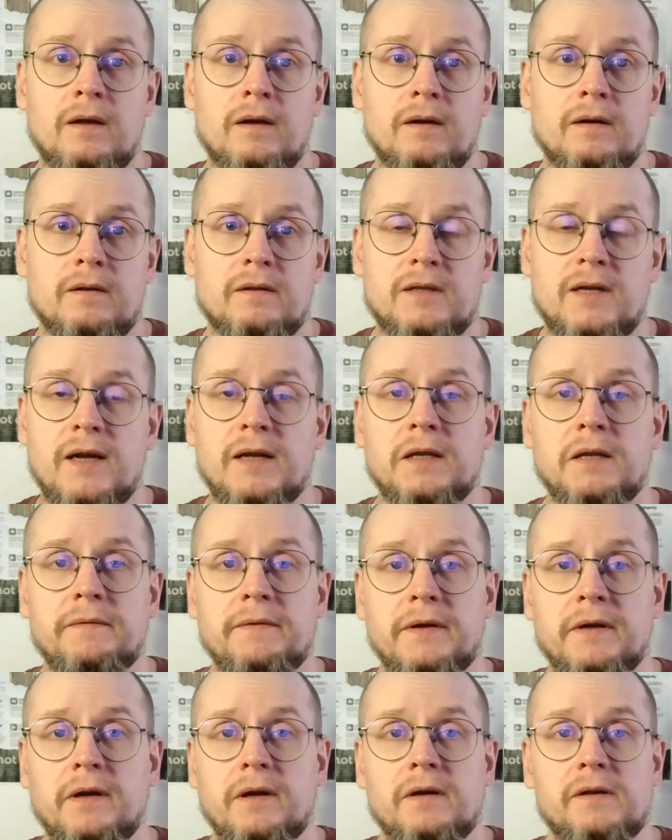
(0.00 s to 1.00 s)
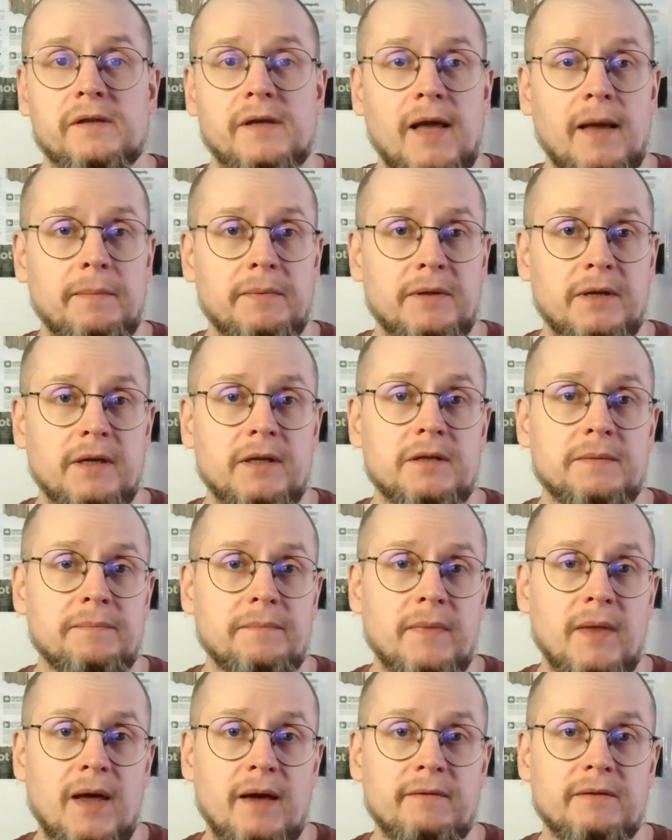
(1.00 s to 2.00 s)
Scientific skeptics
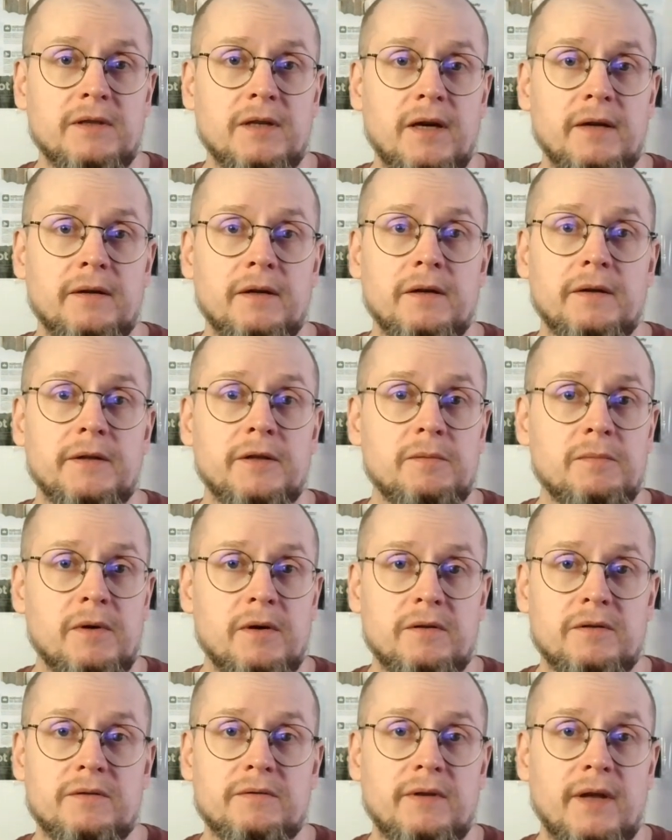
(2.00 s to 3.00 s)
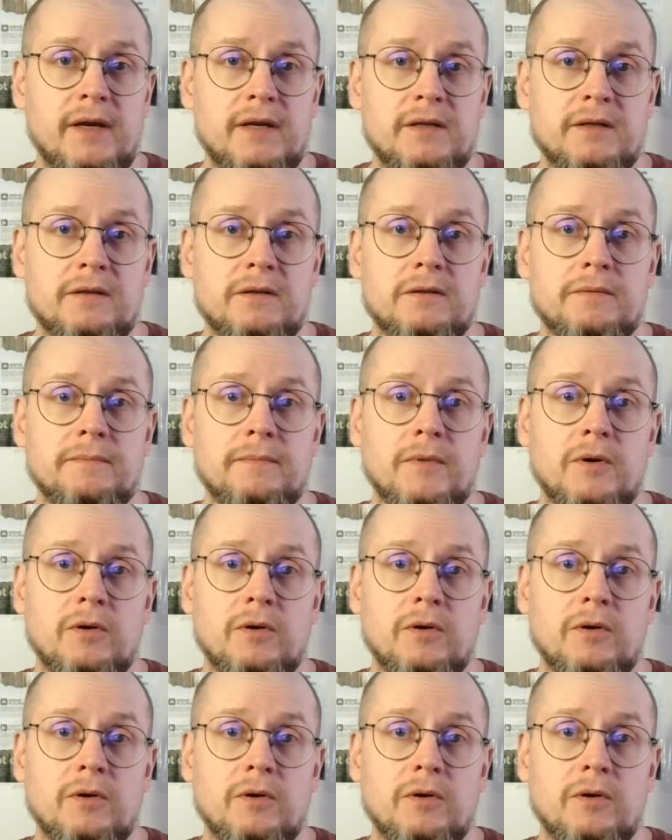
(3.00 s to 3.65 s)
have done numerous tests